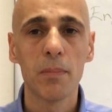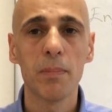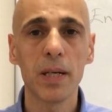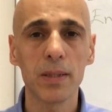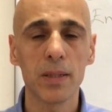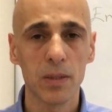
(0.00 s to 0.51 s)

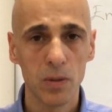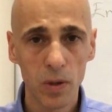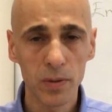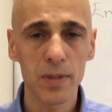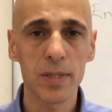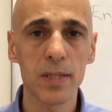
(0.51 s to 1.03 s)
But
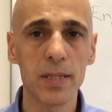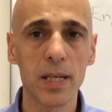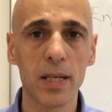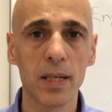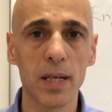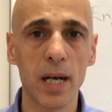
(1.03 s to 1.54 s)
honestly
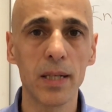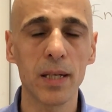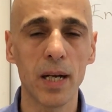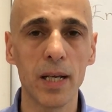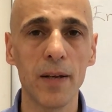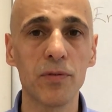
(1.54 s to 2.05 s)
saying, guys,
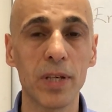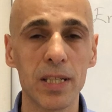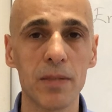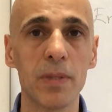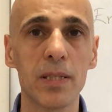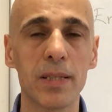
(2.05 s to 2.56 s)
I have to
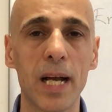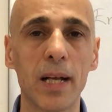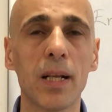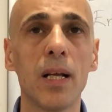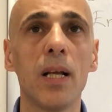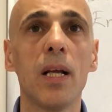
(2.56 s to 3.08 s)
admit that